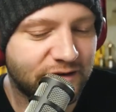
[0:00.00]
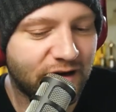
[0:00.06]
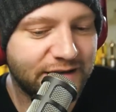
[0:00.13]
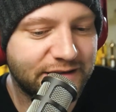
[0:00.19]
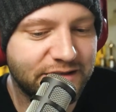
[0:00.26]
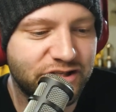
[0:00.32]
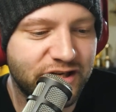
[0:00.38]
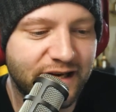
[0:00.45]
got
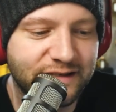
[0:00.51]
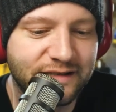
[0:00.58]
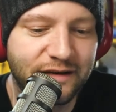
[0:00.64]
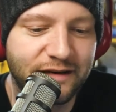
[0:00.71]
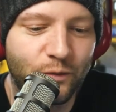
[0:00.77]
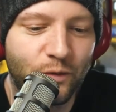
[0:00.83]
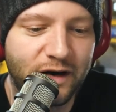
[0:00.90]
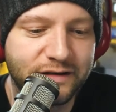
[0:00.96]
dejected
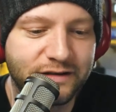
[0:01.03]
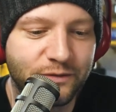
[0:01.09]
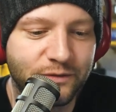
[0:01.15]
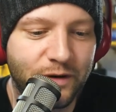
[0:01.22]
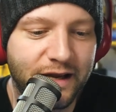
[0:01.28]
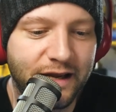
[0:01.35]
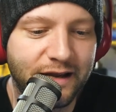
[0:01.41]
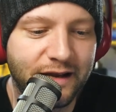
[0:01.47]
and walked
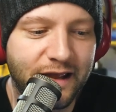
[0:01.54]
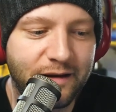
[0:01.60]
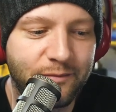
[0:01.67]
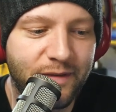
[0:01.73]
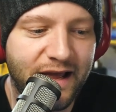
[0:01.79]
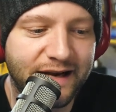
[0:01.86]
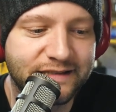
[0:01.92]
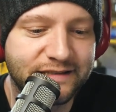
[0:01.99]
away. And
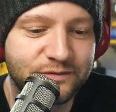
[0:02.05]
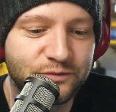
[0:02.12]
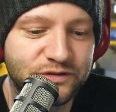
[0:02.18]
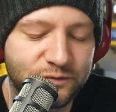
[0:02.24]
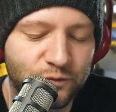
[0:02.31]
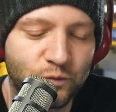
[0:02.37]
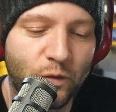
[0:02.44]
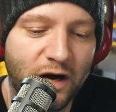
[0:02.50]
Max
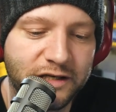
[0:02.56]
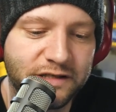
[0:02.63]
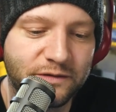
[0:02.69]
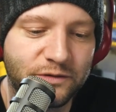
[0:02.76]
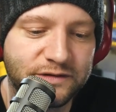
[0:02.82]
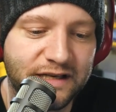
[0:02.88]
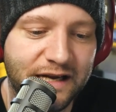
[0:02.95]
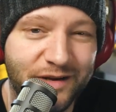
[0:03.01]
was watching the
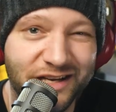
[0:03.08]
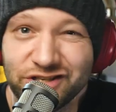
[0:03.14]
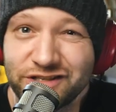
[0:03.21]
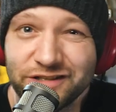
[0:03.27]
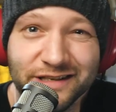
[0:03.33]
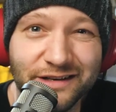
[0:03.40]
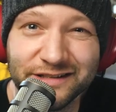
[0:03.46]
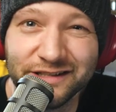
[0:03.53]
whole time. He just
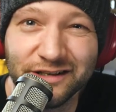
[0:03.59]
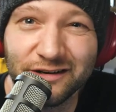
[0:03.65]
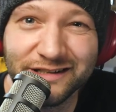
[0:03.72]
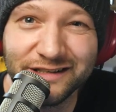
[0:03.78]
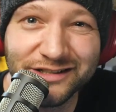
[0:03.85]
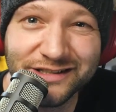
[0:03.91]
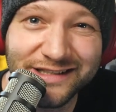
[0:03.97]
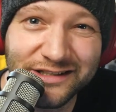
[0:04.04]
took out his card. He
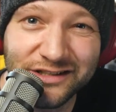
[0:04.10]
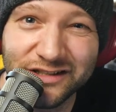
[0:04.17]
just said,